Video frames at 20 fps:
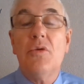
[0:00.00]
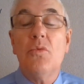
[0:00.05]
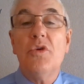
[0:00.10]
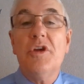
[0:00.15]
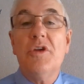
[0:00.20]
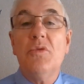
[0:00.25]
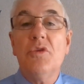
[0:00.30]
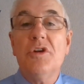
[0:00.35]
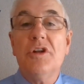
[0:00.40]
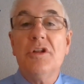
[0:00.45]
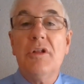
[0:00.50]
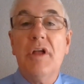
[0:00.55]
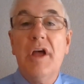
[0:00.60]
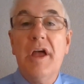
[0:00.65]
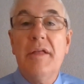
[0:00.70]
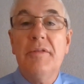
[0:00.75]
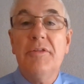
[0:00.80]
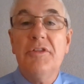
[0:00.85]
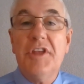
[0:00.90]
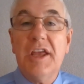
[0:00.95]
we
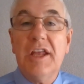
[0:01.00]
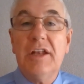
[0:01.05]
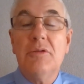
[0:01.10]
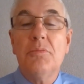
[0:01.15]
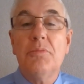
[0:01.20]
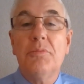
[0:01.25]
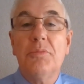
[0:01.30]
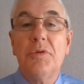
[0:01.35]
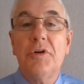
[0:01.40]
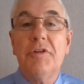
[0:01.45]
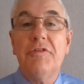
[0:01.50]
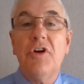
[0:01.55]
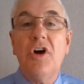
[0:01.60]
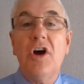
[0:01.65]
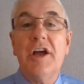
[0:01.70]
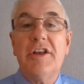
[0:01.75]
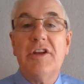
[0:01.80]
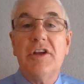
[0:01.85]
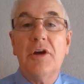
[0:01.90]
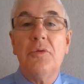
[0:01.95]
will then
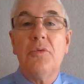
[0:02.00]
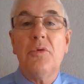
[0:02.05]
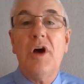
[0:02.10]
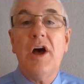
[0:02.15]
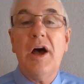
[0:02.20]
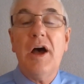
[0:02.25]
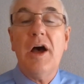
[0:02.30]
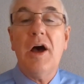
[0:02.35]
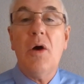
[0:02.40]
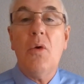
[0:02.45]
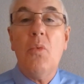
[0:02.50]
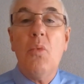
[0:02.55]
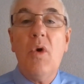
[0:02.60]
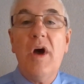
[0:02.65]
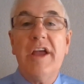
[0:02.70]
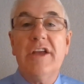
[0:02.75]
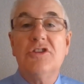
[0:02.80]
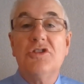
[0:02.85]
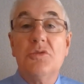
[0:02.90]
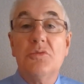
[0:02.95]
provide a
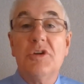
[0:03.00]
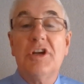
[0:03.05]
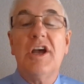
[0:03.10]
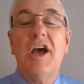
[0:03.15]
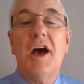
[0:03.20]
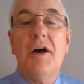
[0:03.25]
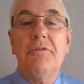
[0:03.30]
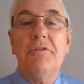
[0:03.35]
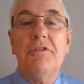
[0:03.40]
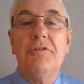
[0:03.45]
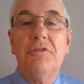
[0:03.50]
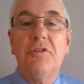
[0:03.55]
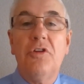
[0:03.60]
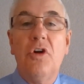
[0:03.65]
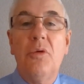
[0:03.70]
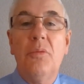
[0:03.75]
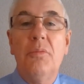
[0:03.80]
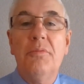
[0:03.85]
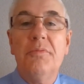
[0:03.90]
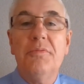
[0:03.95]
way to recover
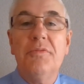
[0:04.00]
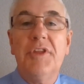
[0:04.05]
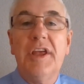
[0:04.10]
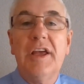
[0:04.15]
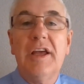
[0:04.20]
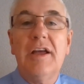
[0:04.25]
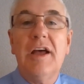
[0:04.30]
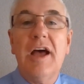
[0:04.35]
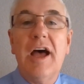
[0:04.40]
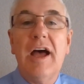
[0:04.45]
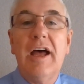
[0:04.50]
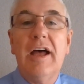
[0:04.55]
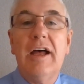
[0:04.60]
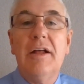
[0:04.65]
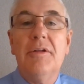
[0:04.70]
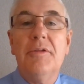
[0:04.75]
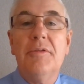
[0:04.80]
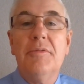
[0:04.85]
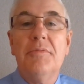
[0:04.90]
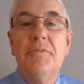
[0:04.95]
from
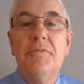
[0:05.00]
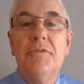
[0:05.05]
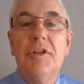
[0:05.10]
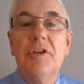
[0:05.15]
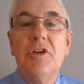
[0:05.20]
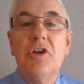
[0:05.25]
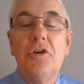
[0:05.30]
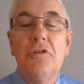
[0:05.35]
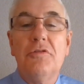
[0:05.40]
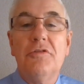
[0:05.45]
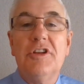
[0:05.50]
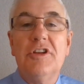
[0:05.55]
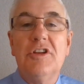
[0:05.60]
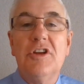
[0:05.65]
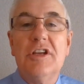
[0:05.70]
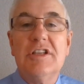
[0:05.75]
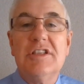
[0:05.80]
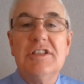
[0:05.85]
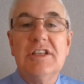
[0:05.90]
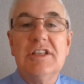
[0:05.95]

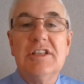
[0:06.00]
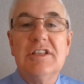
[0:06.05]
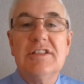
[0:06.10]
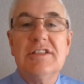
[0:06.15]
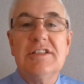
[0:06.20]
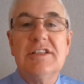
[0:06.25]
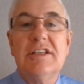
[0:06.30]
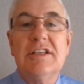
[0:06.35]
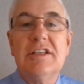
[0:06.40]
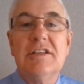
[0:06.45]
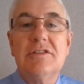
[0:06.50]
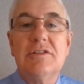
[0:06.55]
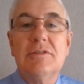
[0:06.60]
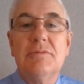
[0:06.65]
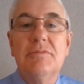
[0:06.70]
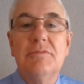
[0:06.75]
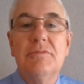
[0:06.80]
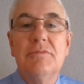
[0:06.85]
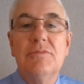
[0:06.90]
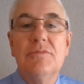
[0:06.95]
COVID-19 disease.
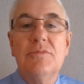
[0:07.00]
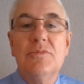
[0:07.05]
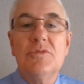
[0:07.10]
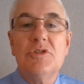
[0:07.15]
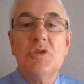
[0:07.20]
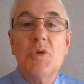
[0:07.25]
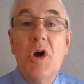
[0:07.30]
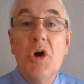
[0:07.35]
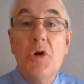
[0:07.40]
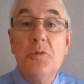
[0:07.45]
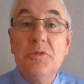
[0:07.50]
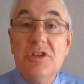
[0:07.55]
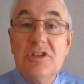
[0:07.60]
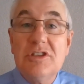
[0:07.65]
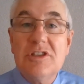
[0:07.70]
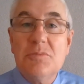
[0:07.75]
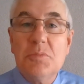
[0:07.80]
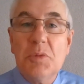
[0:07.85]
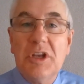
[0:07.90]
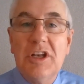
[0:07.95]
So I hope
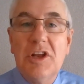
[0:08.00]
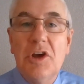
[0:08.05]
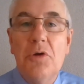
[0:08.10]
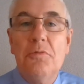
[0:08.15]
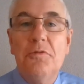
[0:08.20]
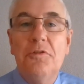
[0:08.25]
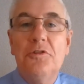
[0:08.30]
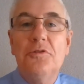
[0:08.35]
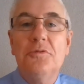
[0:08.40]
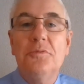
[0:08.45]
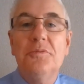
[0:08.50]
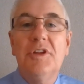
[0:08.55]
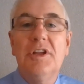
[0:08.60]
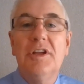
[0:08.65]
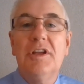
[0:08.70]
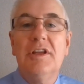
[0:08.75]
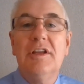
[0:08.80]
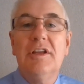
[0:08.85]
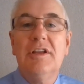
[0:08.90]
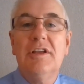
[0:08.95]
this has been helpful.
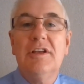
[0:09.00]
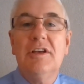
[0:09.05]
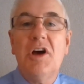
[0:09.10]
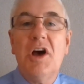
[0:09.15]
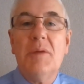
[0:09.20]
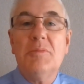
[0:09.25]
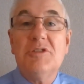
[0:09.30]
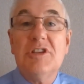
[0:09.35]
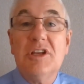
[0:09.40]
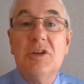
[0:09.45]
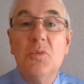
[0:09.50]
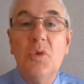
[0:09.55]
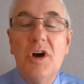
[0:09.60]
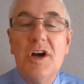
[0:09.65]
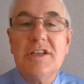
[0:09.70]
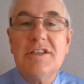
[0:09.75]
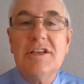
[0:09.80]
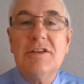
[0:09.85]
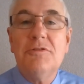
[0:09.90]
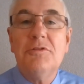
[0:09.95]
I'm Dean
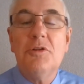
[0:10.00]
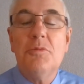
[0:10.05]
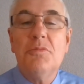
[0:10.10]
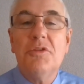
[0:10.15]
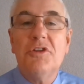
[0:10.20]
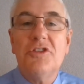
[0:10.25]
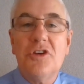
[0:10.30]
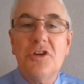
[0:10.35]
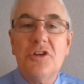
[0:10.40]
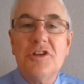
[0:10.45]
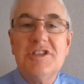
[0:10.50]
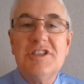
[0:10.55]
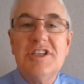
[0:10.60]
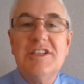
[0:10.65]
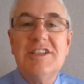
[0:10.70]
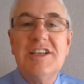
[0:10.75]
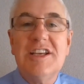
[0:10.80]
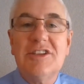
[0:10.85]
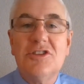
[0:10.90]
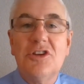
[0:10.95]
Whiting from
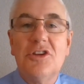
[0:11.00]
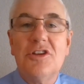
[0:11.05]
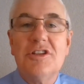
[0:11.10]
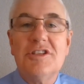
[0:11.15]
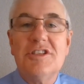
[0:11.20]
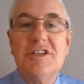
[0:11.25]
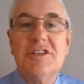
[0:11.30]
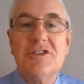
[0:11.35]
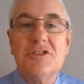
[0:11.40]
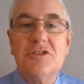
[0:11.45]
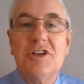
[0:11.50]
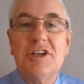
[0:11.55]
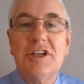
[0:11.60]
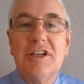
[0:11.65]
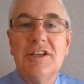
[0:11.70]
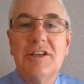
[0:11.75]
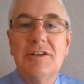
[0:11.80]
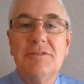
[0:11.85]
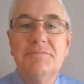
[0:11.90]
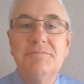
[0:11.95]
Pathology Technology
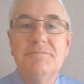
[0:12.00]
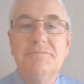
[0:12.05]
Australia.